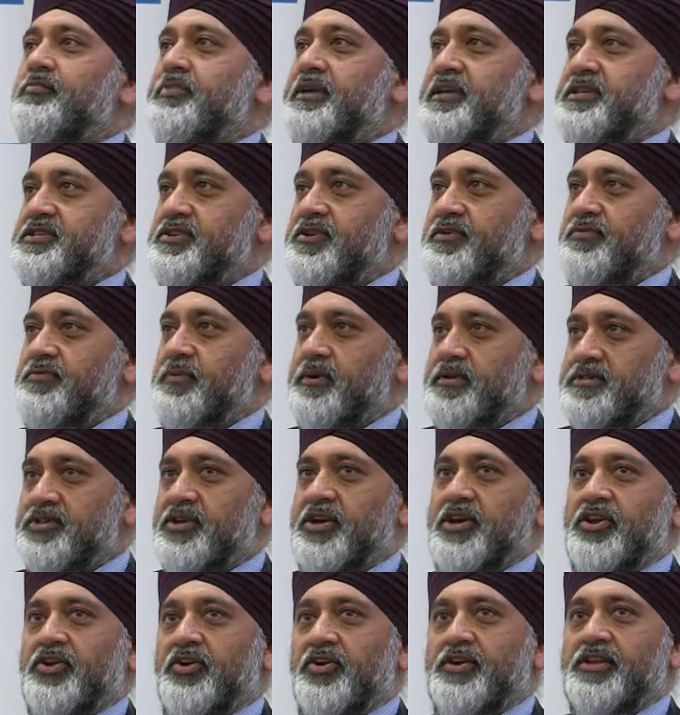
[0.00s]
picture of what's
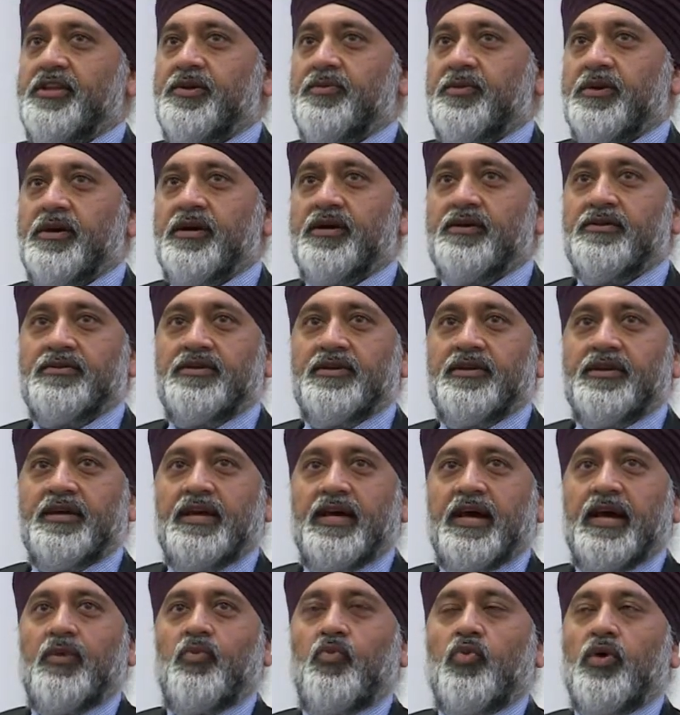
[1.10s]
going on in the world
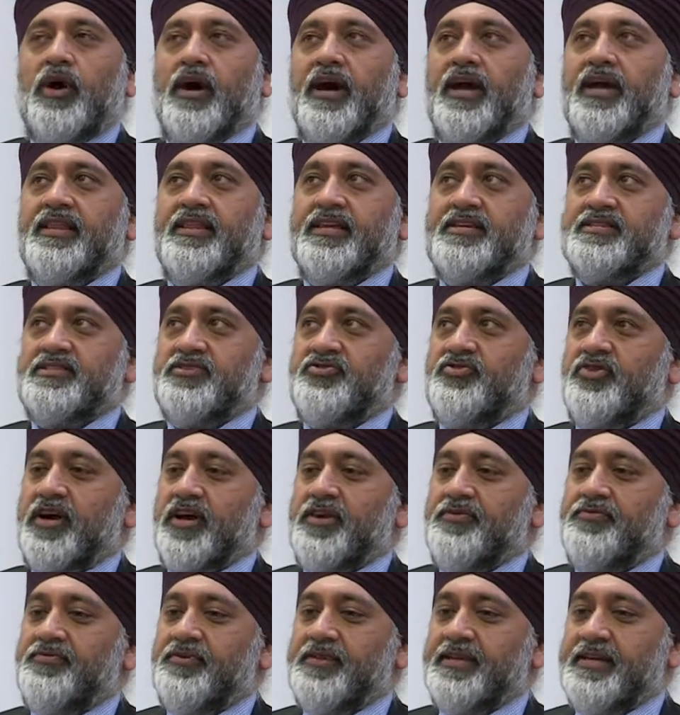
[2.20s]
and why there's a
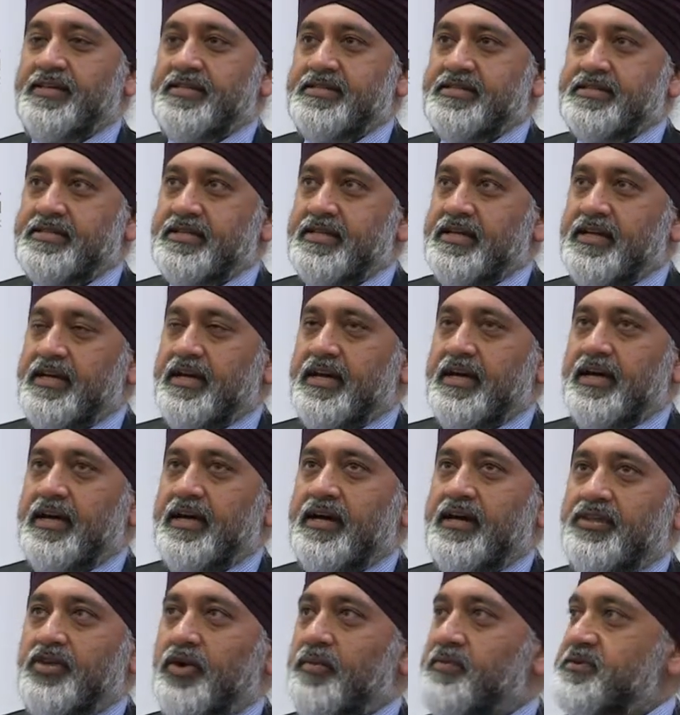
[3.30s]
drive for this,
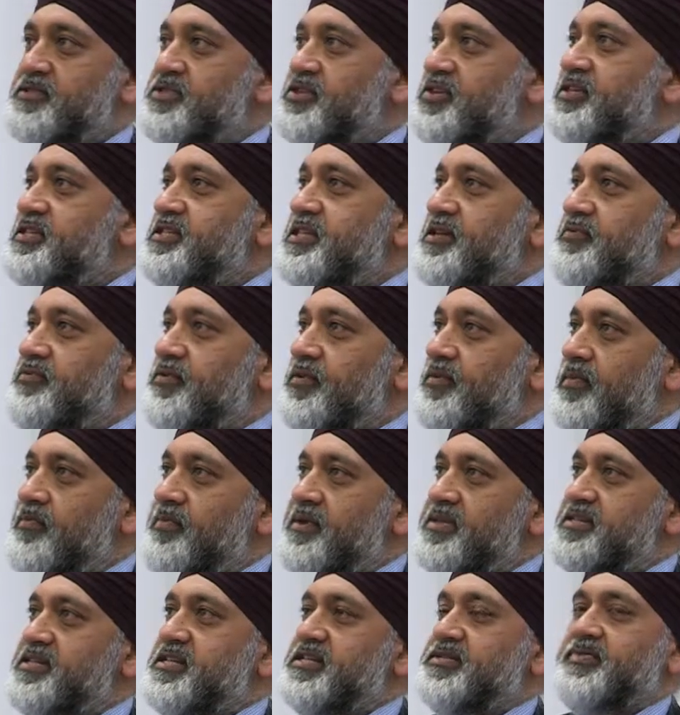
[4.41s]
the opportunity from a
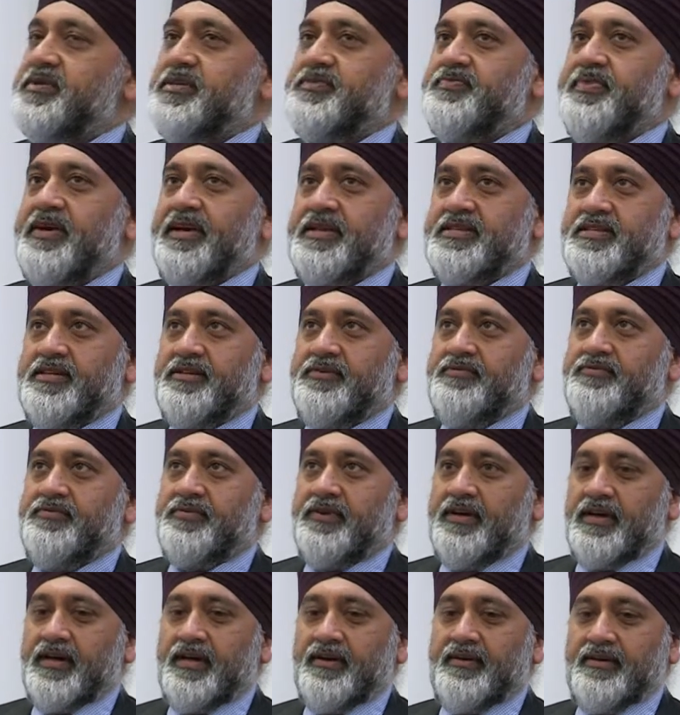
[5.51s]
business perspective
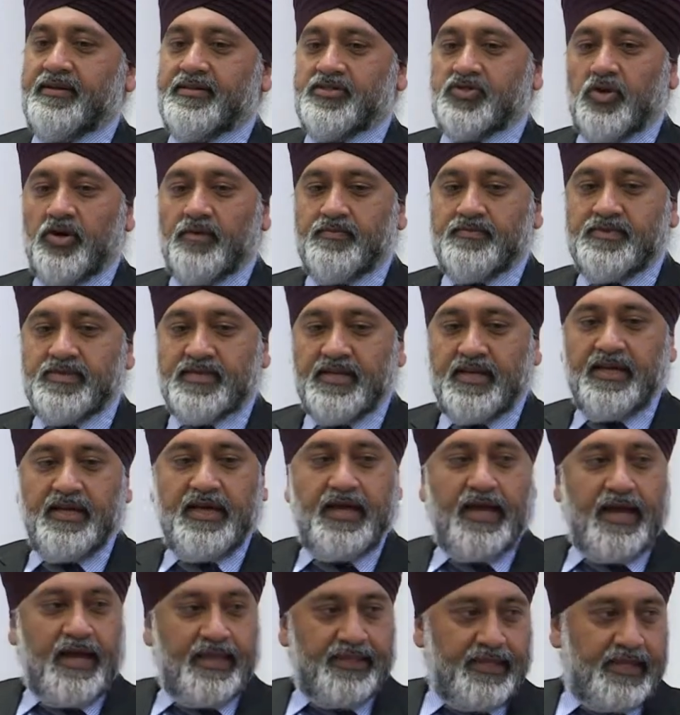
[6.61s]
and jobs,
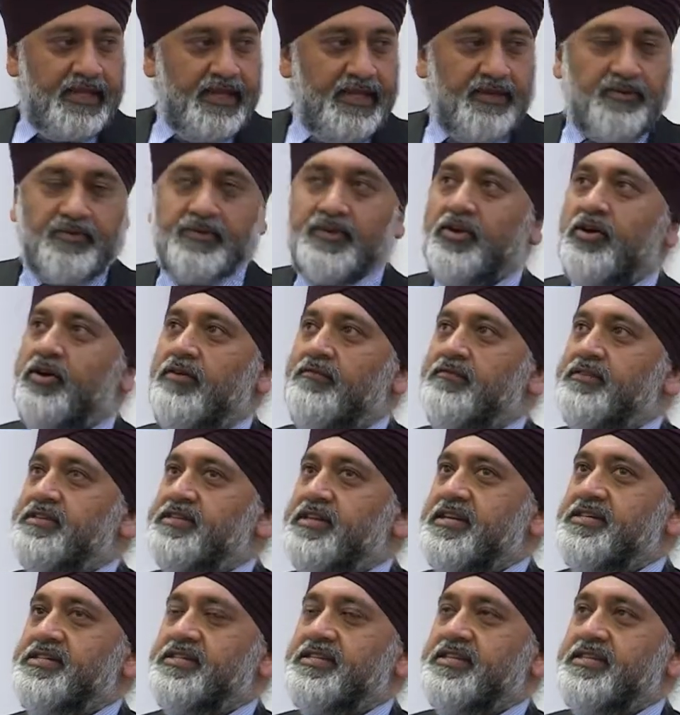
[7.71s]
and the link with the
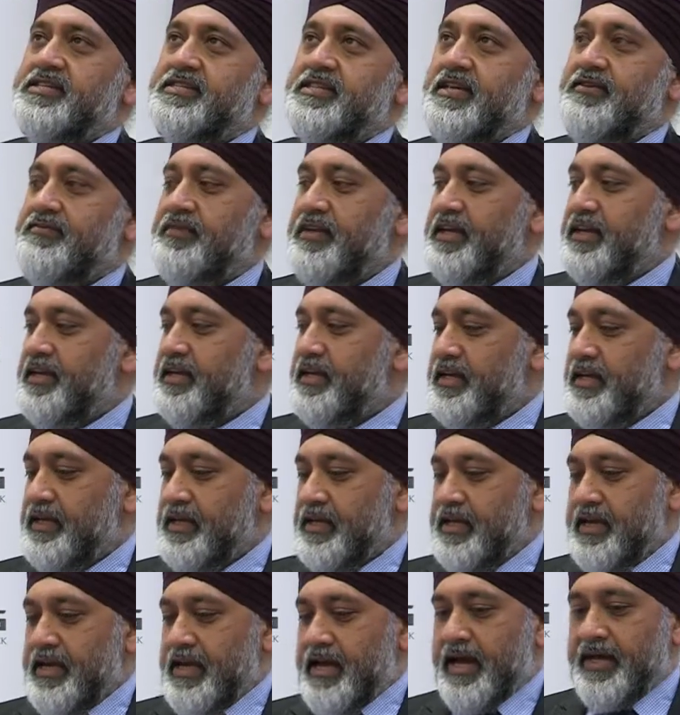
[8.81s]
conversation this evening.
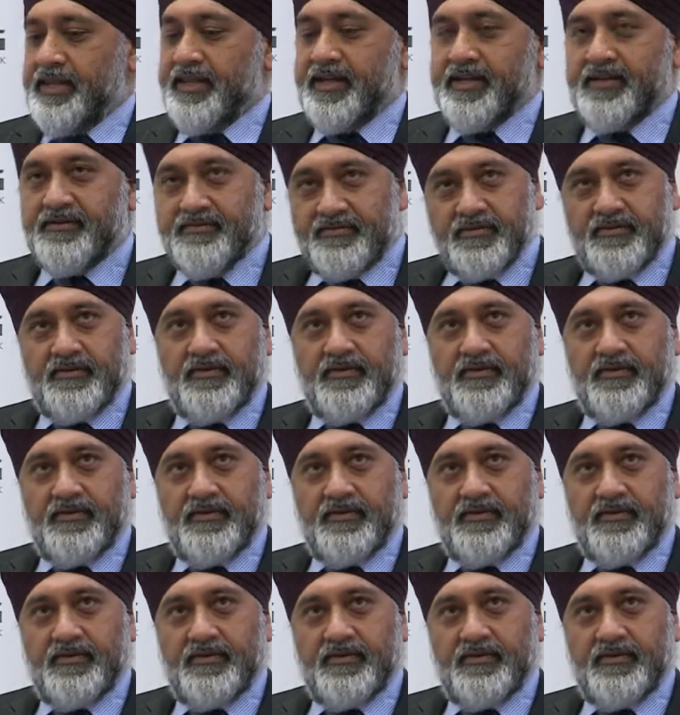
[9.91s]
And then